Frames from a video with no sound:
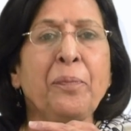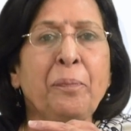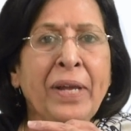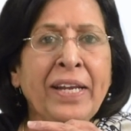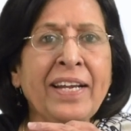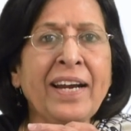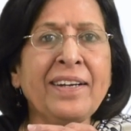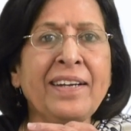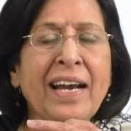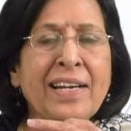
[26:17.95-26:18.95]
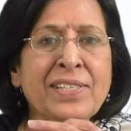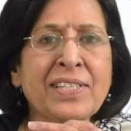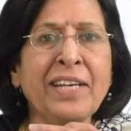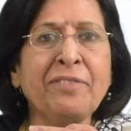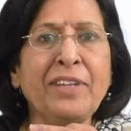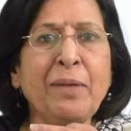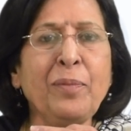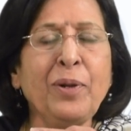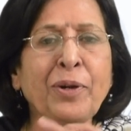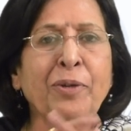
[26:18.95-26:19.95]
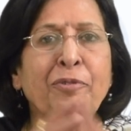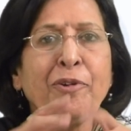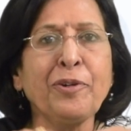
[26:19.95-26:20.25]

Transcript: media does give them lot of